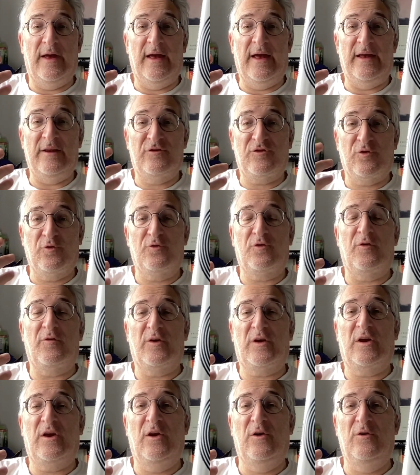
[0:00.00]
is sort of
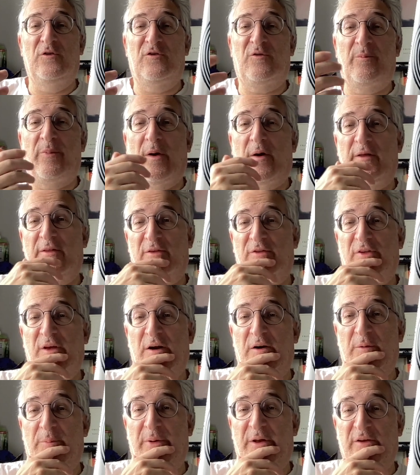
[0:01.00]
accused by the
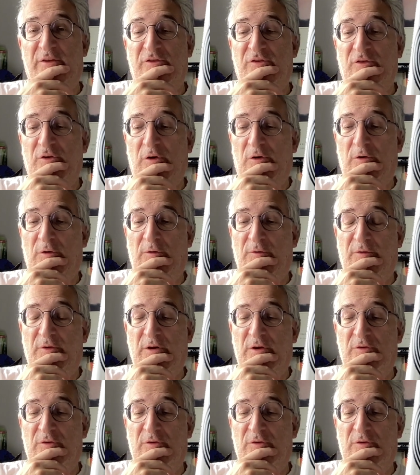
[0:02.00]
therapist of